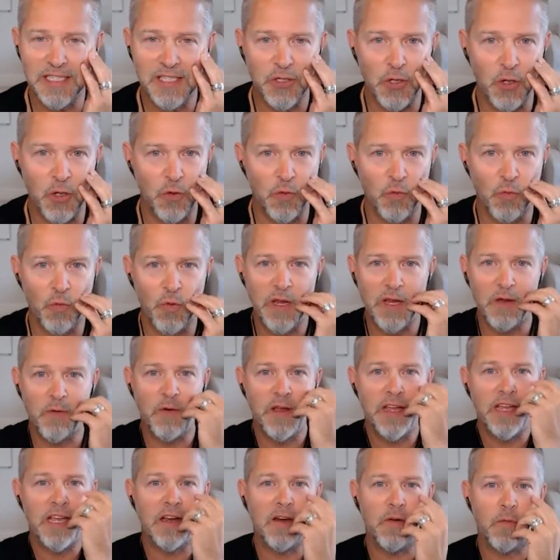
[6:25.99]
So we're
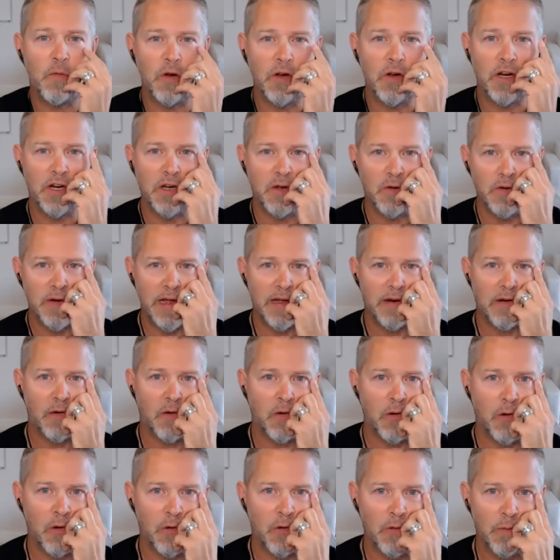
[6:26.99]
going to go down a
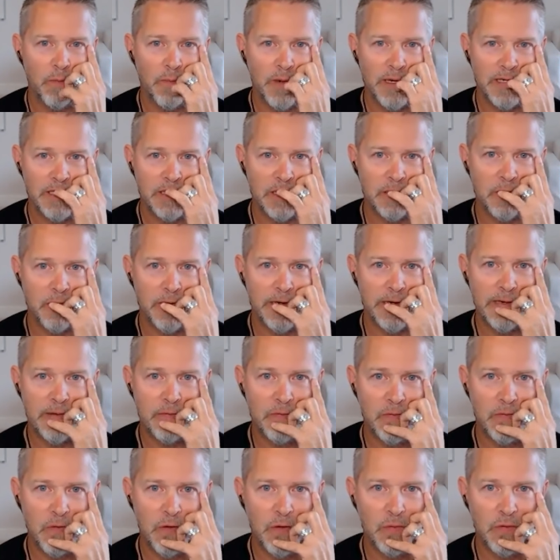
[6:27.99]
whole bunch of great
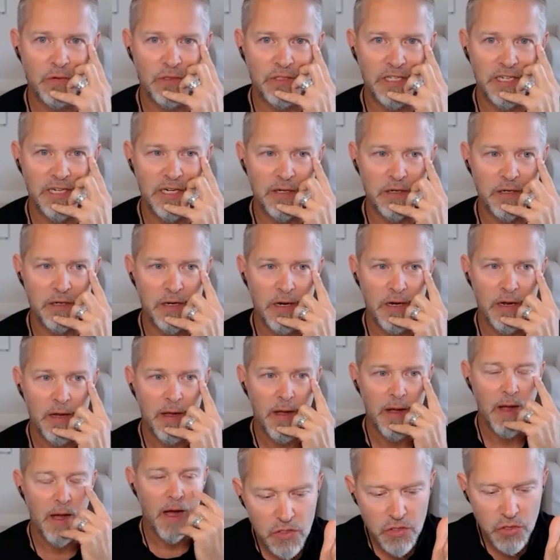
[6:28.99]
roads here.
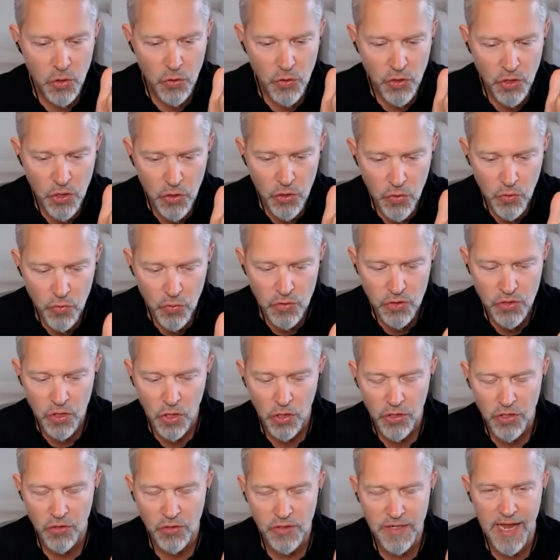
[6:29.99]
So you
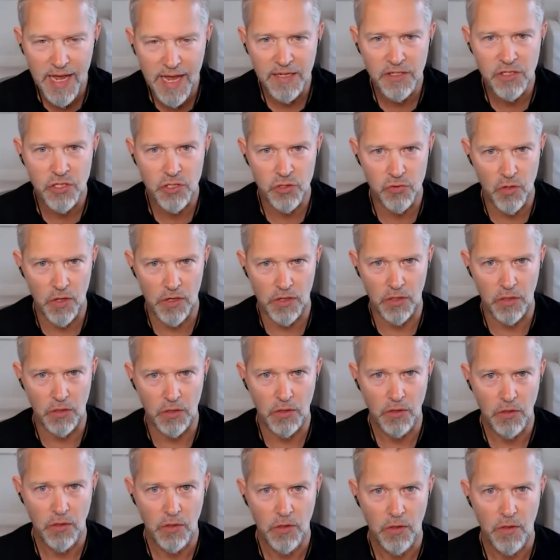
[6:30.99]
saw your dad
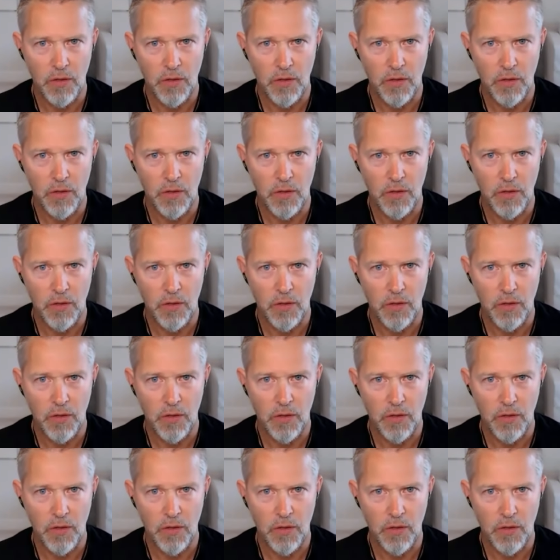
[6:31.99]
struggle.